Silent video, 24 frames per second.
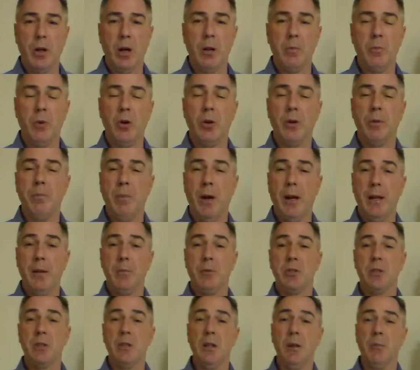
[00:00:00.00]
1 Automotive. My
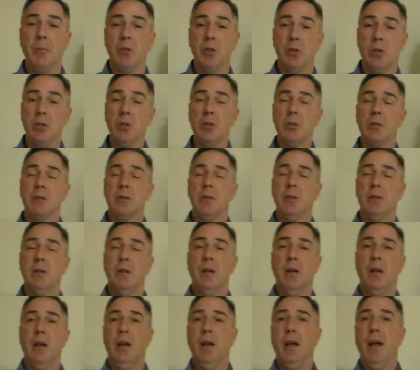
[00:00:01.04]
name is Tim, and yours?
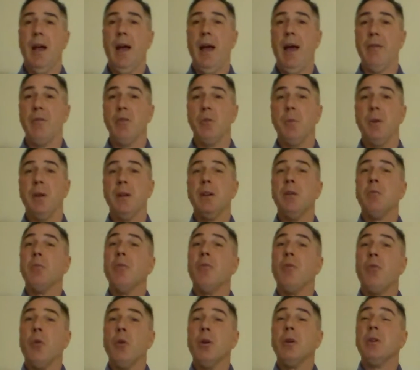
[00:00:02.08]
Have you been here
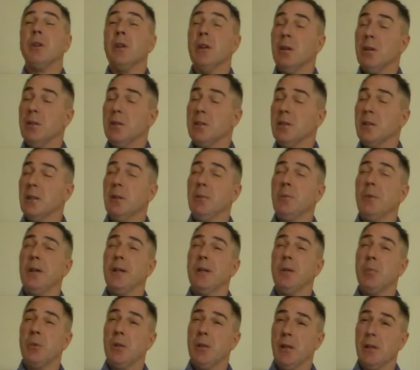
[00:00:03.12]
before? Are you here to see
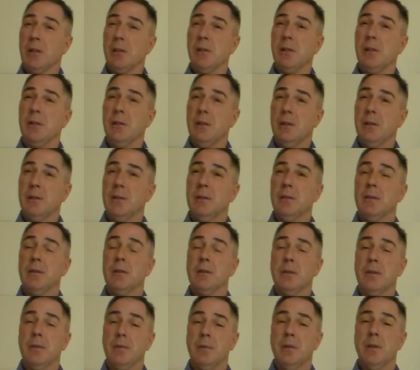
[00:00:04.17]
anybody in particular?
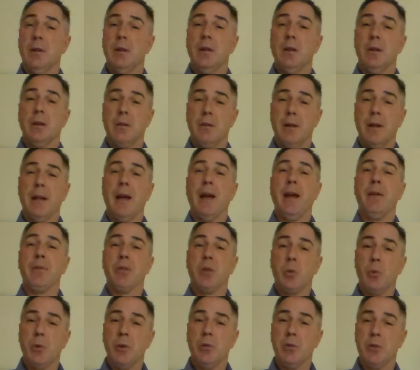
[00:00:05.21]
Great, I
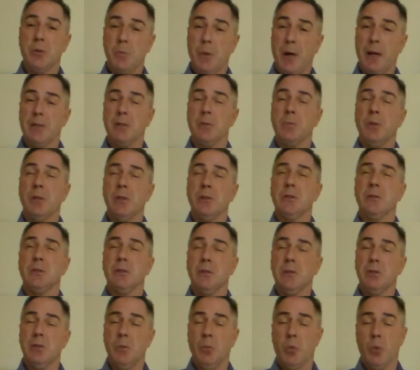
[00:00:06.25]
have three responsibilities
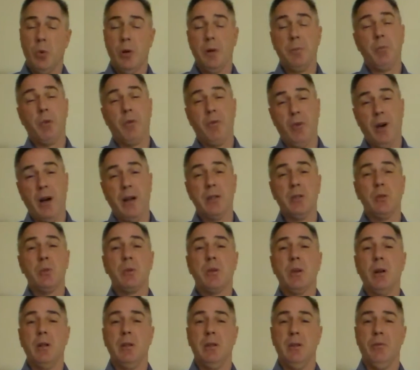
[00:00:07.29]
to you. Number one, provide you
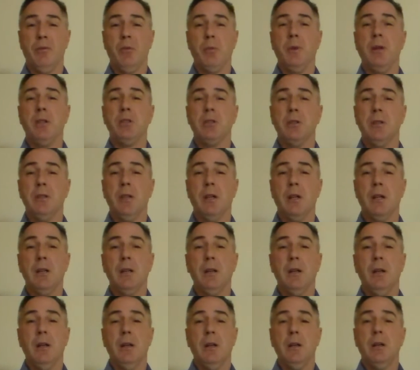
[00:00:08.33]
with all the information you
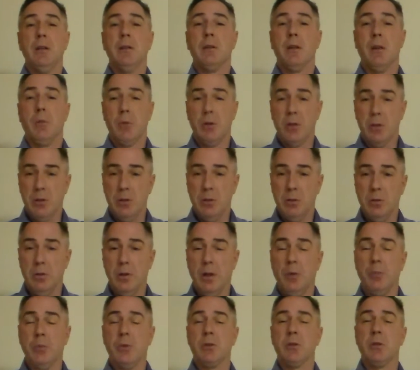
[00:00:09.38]
need. Number two,
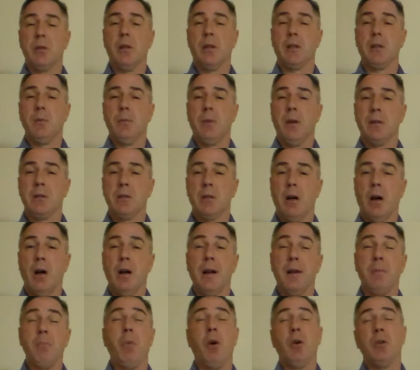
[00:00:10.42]
help you select the best
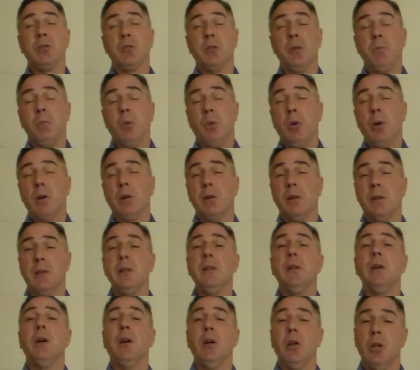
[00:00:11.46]
car. And most
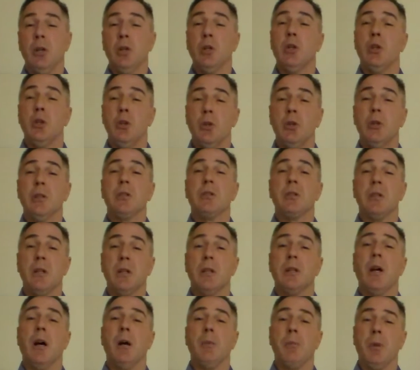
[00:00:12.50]
importantly, do this in
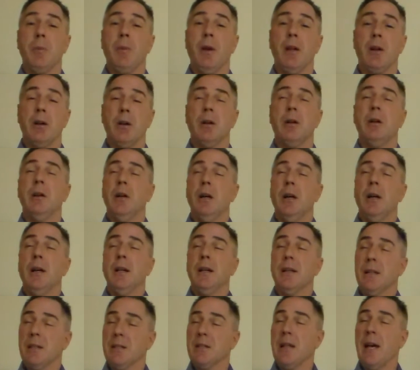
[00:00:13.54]
a timely manner.
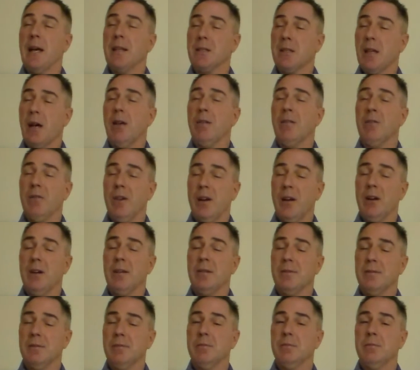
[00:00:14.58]
Does that sound
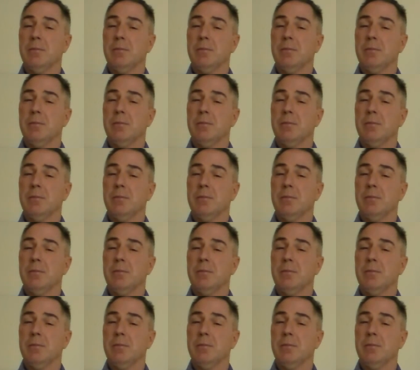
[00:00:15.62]
fair?